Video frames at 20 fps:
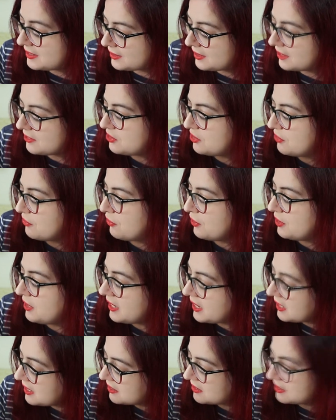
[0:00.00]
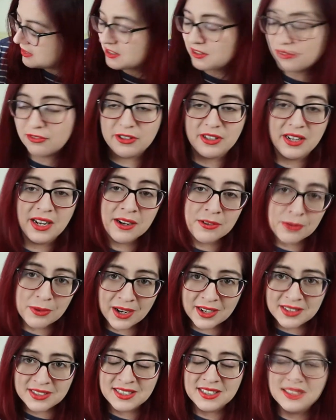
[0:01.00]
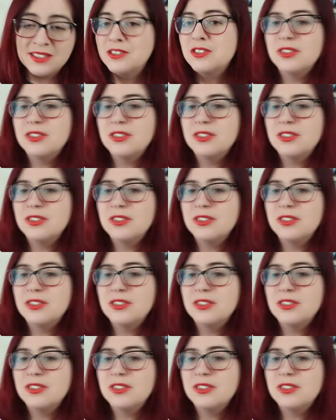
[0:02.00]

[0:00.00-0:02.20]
There's different inks and different handwritings,